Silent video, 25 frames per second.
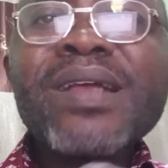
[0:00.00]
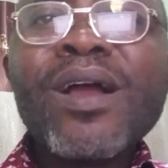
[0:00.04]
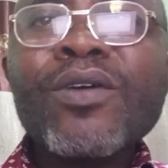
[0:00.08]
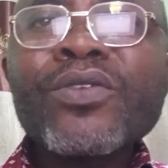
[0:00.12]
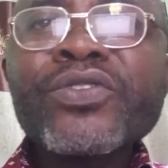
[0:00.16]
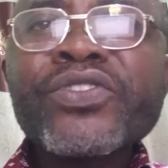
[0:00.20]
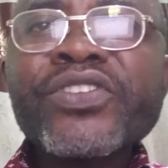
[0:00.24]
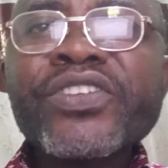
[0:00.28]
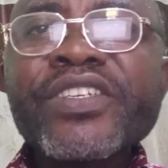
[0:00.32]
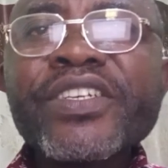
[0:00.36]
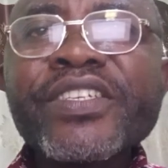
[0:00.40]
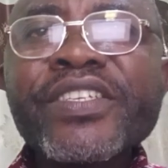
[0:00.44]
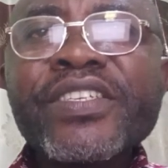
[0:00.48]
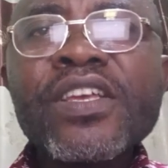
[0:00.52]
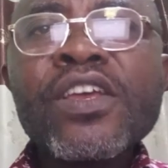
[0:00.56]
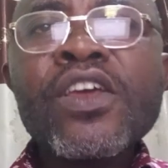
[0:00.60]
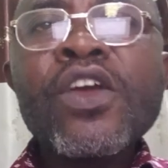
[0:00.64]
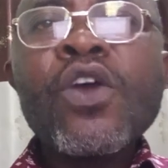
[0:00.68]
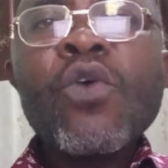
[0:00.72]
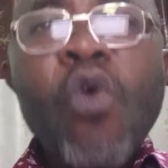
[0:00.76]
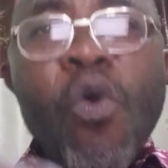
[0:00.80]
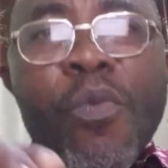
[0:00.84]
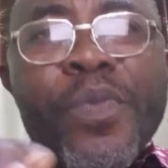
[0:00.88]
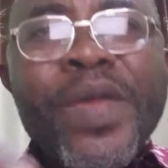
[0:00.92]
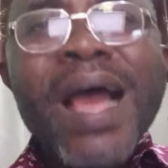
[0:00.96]
countries
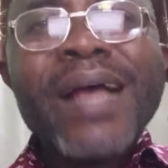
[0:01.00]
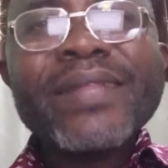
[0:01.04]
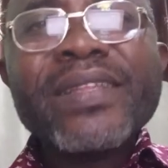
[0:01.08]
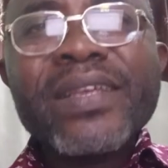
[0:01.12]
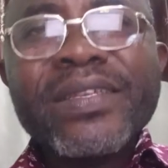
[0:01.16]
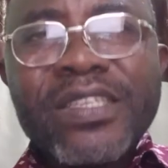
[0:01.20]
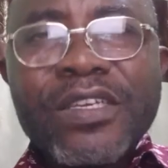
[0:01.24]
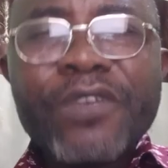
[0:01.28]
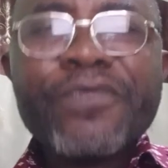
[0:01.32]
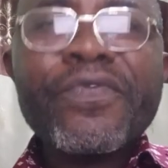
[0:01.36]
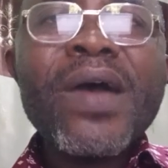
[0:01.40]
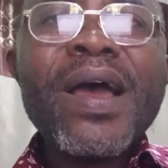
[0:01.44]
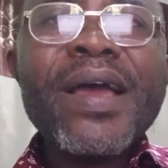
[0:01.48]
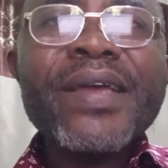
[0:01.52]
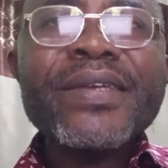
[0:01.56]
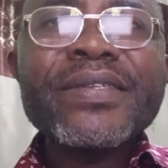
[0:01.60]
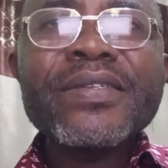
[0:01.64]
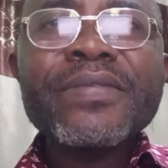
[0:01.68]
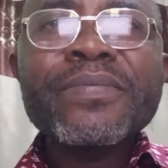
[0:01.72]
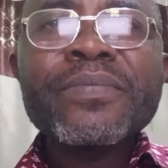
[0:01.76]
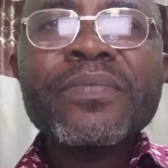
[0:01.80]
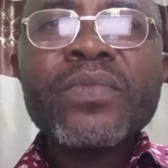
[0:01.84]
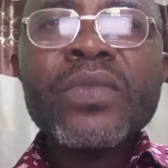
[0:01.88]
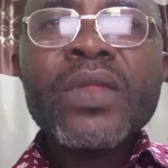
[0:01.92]
will be identified.